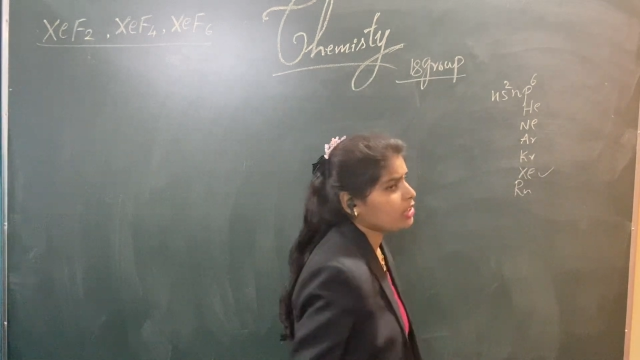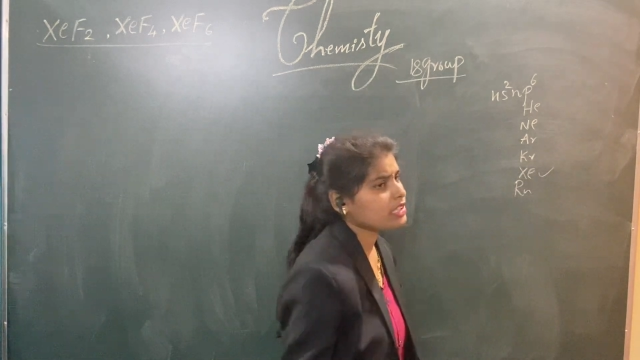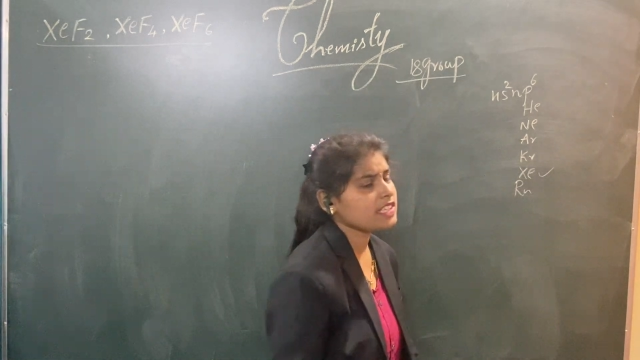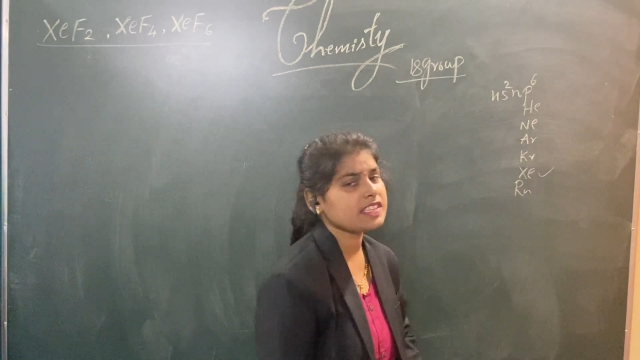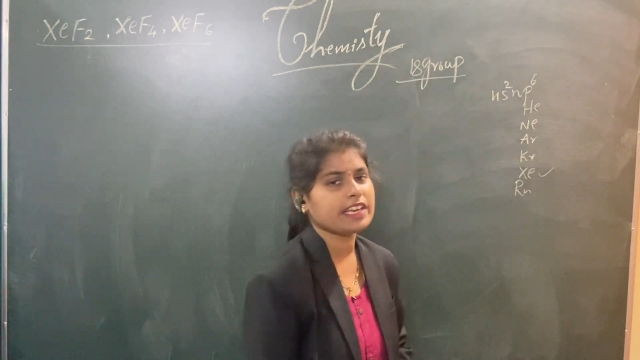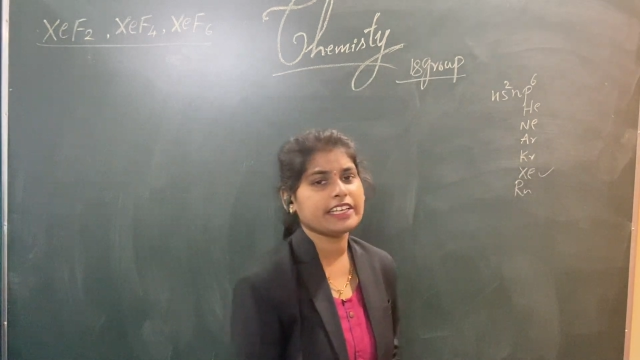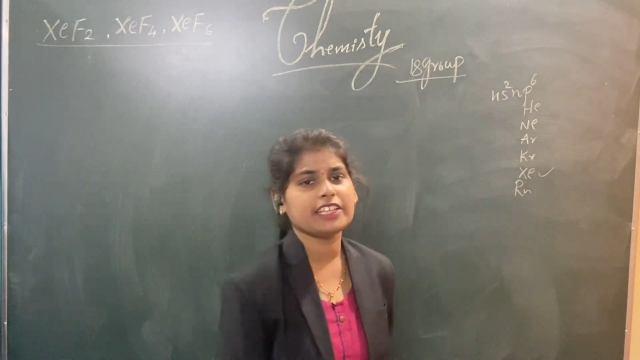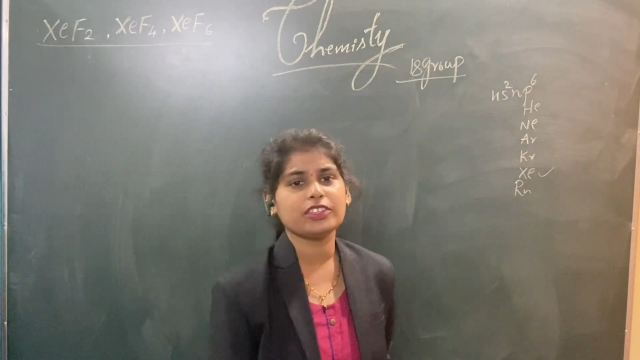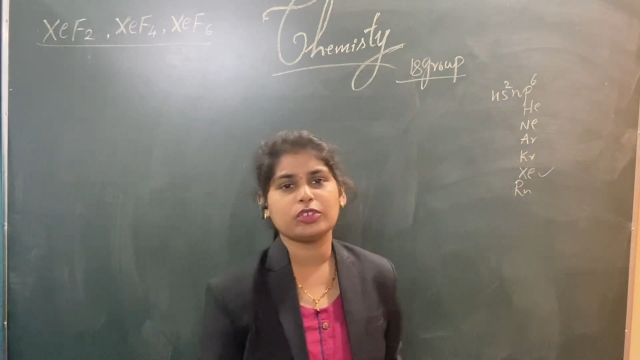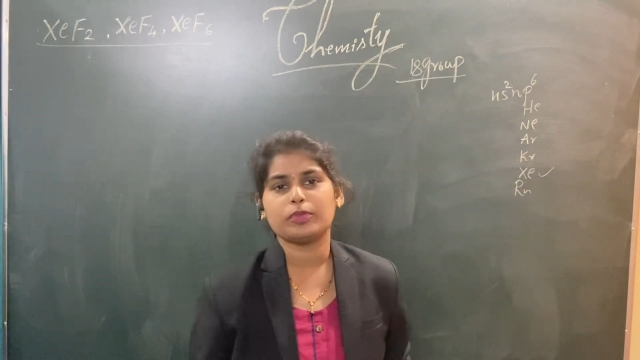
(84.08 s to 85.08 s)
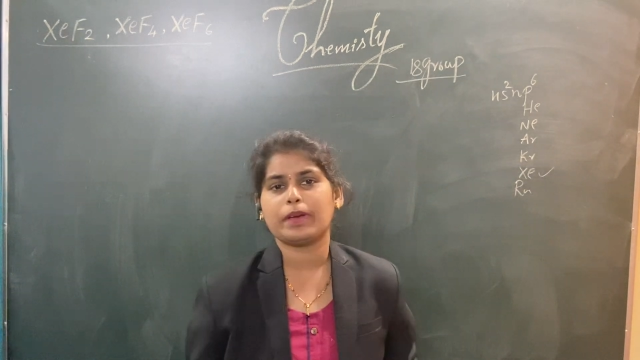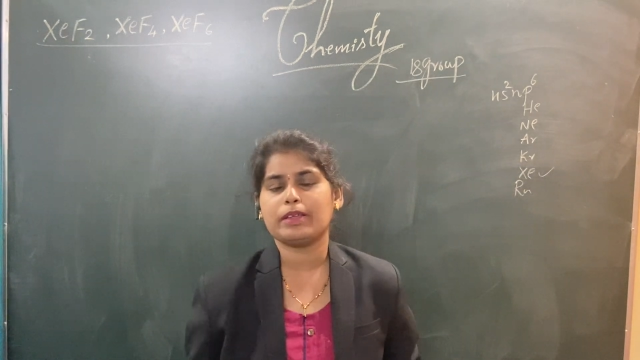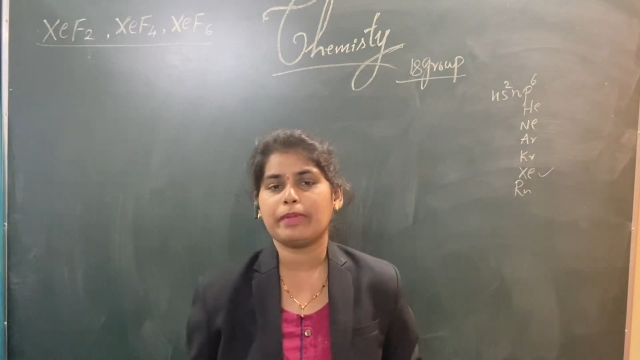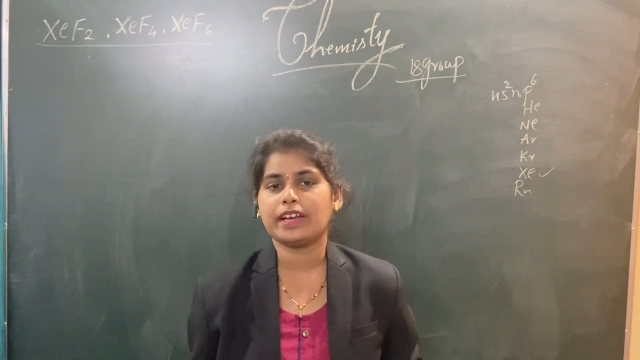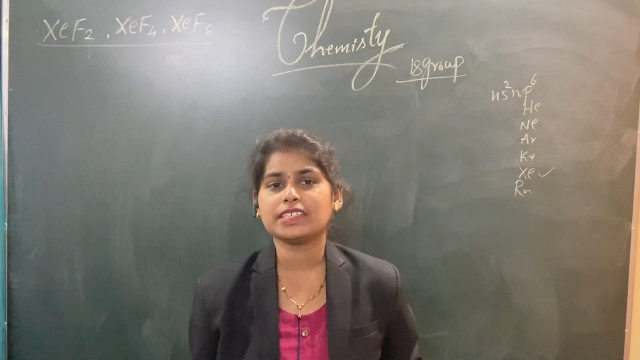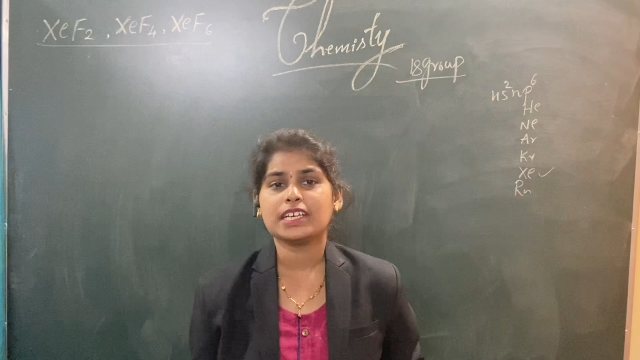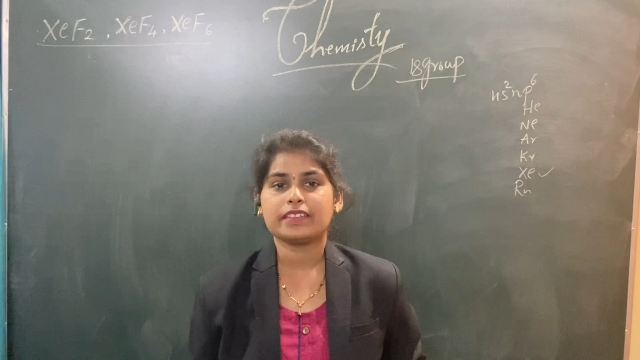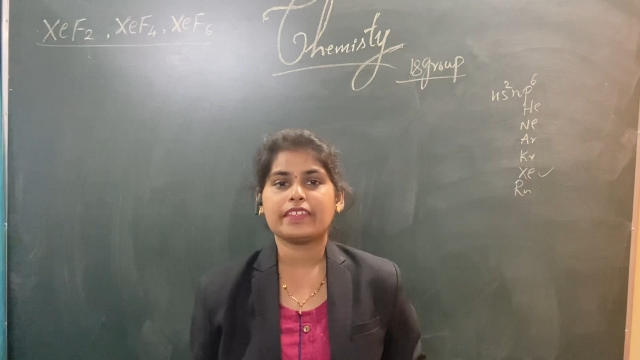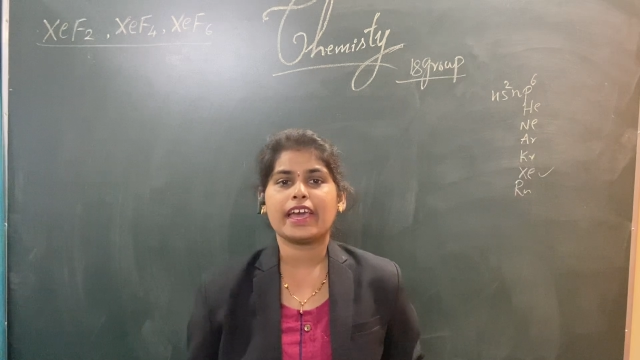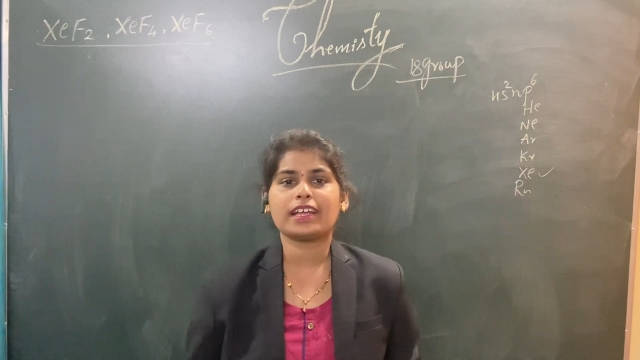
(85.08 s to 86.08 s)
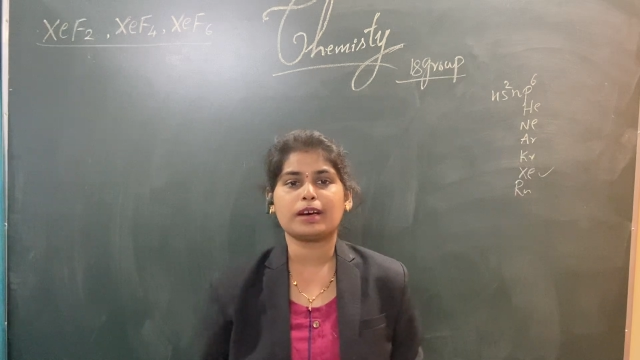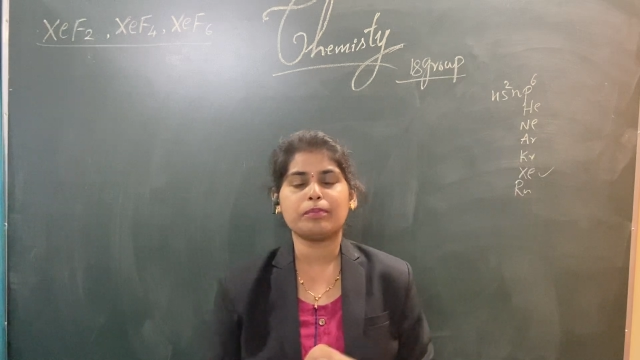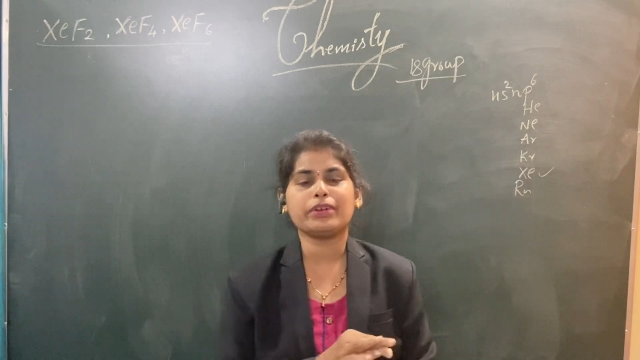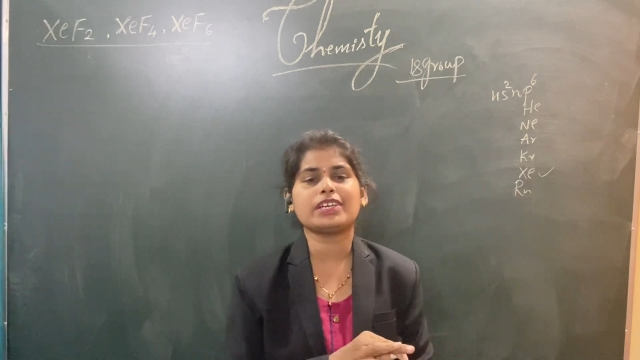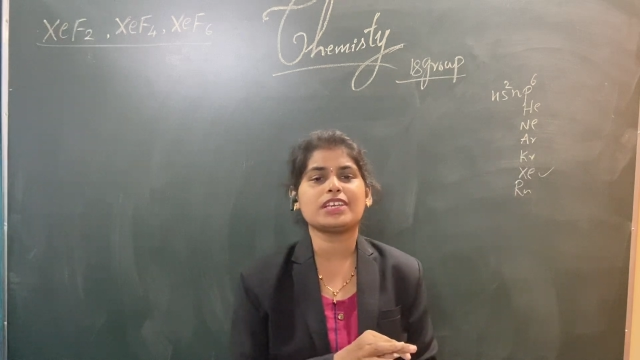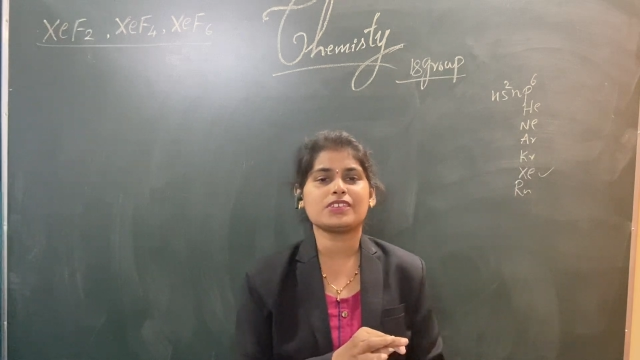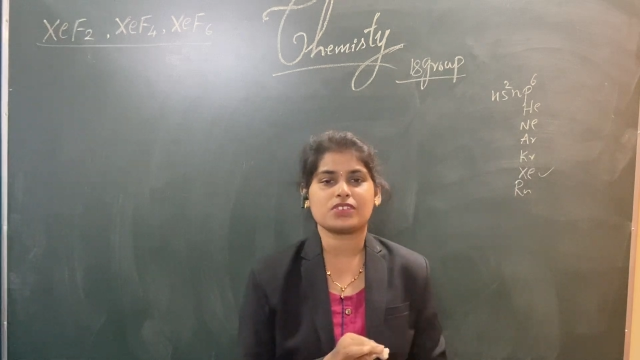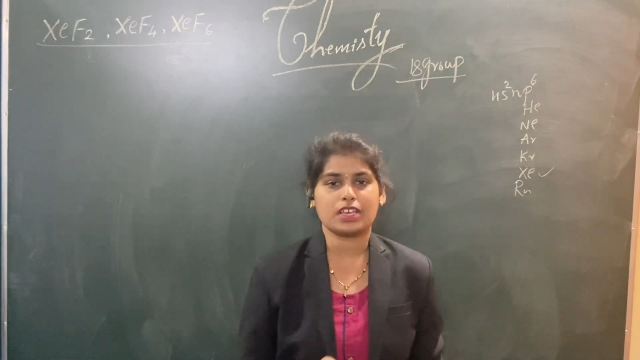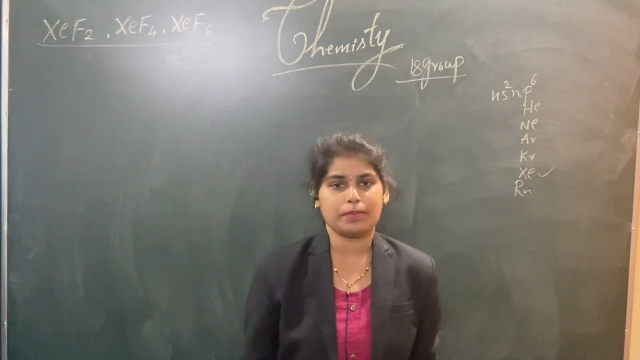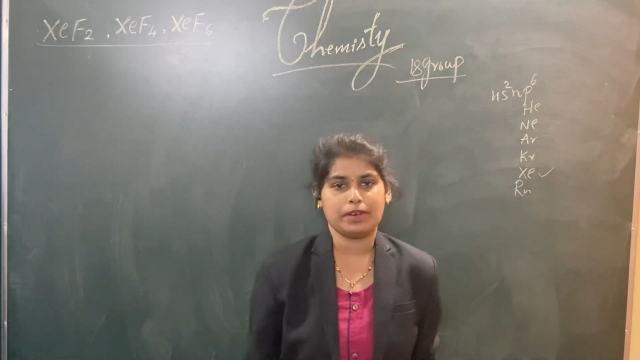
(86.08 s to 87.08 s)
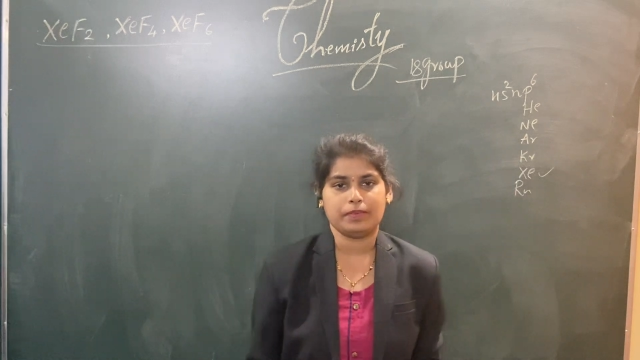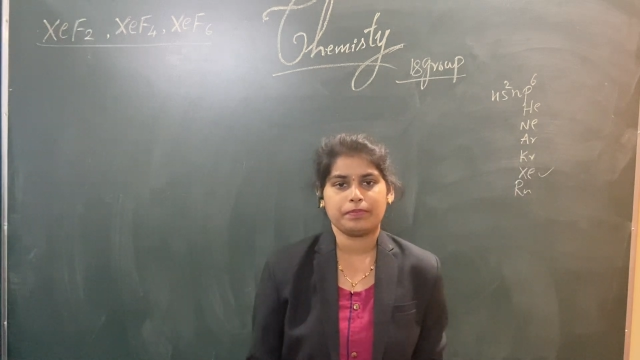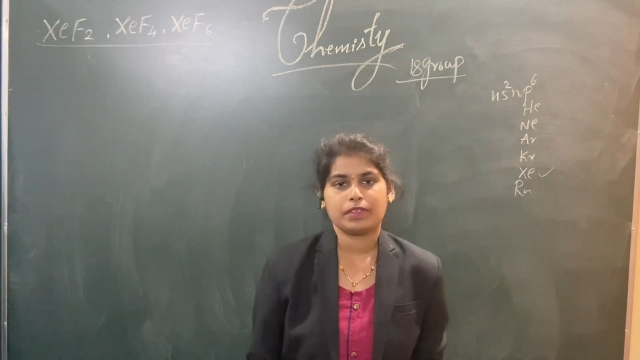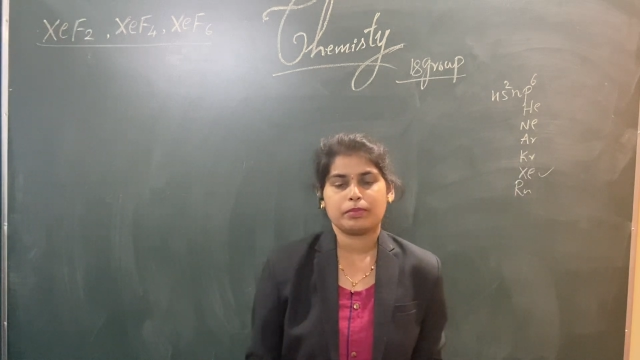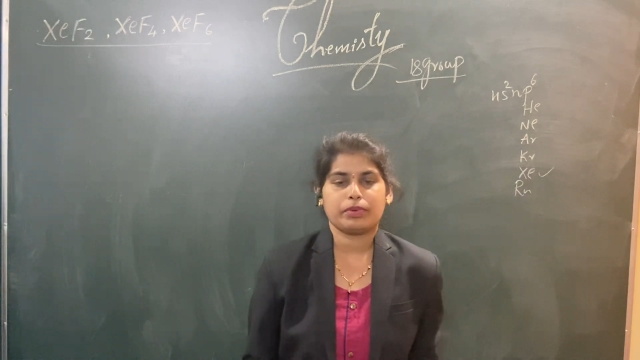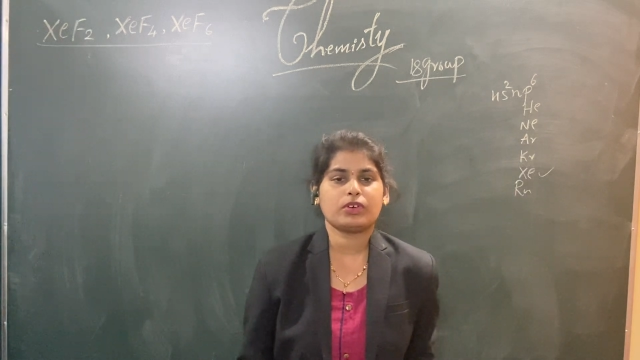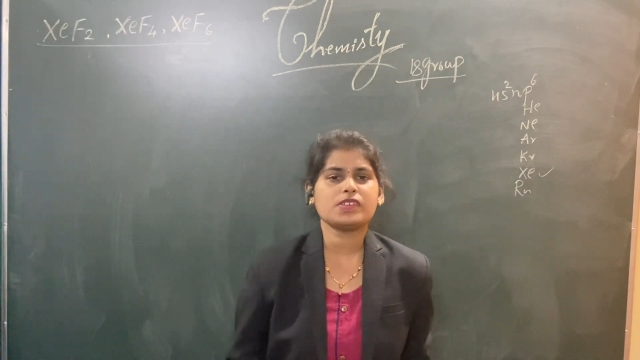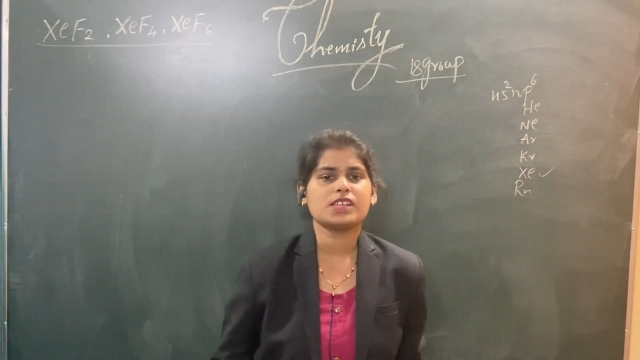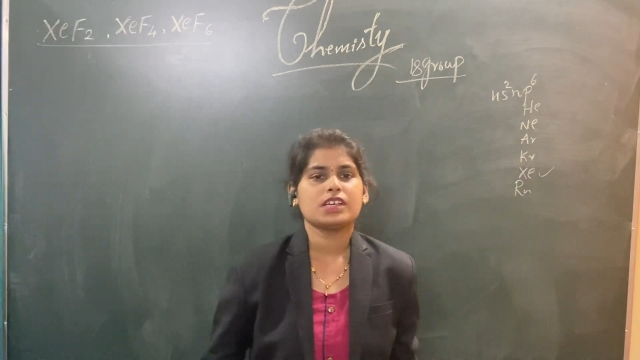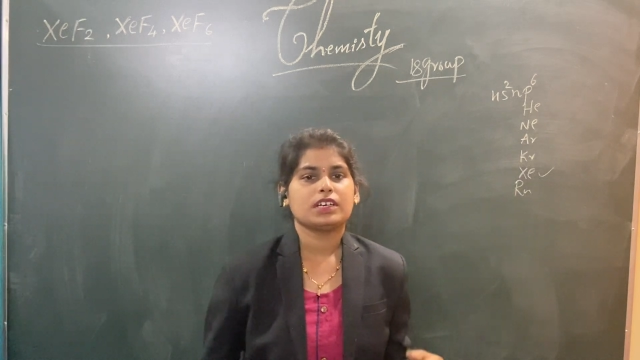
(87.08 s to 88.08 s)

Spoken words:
these 18th group elements, they are completely stable because